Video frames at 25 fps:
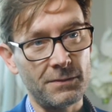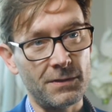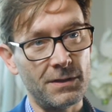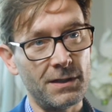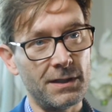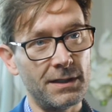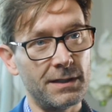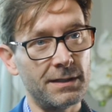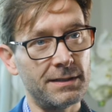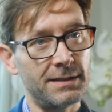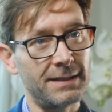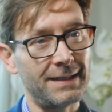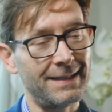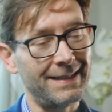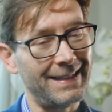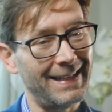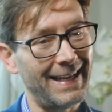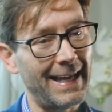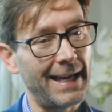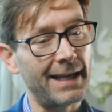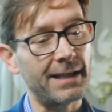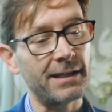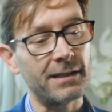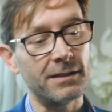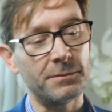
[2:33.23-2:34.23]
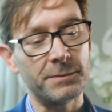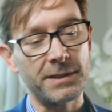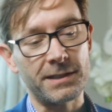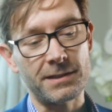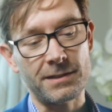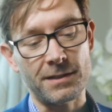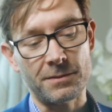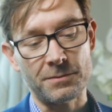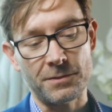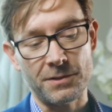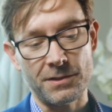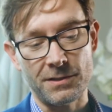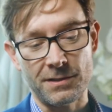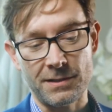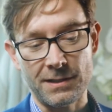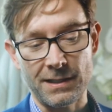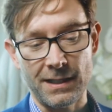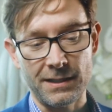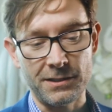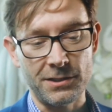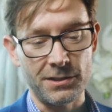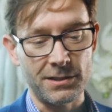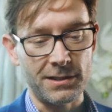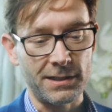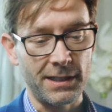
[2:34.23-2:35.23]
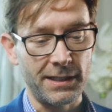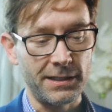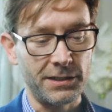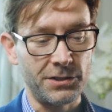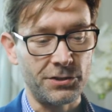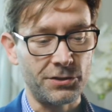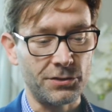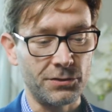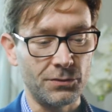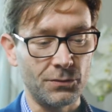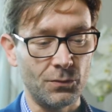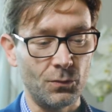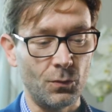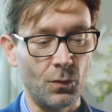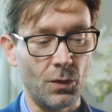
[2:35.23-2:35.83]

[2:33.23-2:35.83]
the economic substance legislation